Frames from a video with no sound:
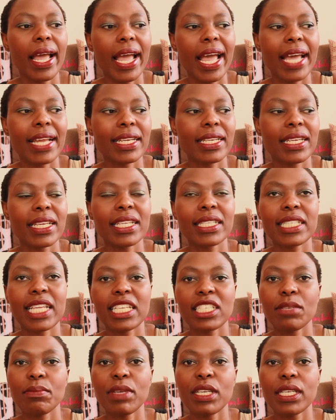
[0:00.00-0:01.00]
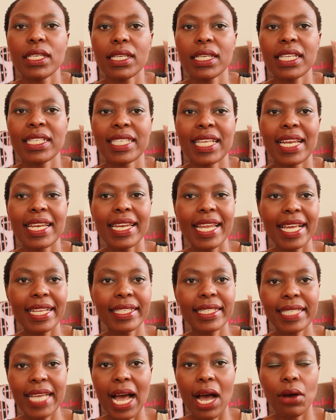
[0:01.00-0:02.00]
and it doesn't mean it's a
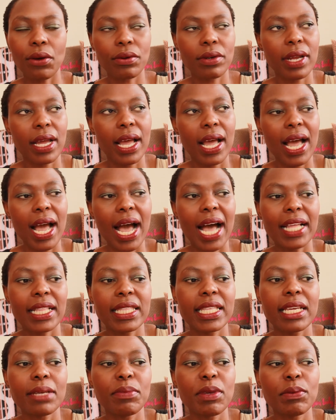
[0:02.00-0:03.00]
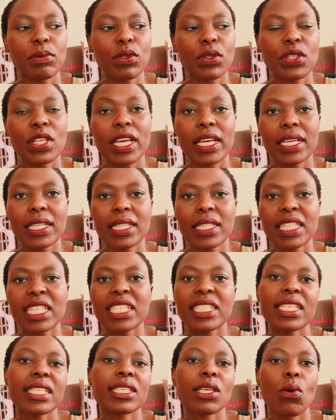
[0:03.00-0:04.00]
letdown. I think people think
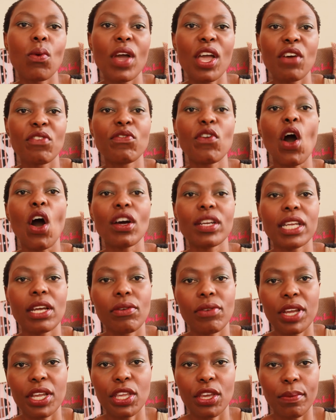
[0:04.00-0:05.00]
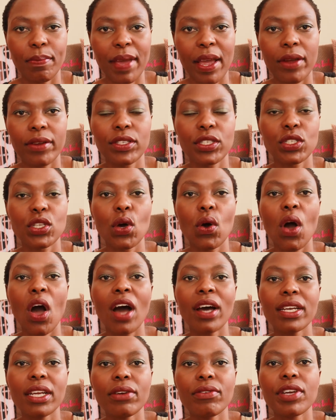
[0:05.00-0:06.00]
this is a way of honoring your parents. No,
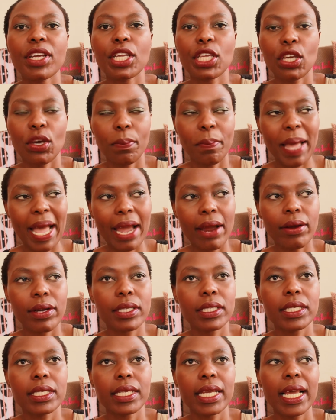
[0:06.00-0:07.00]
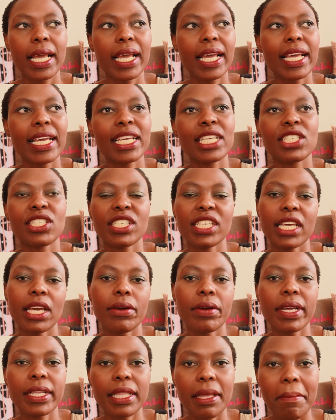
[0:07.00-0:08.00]
honoring your parents is hearing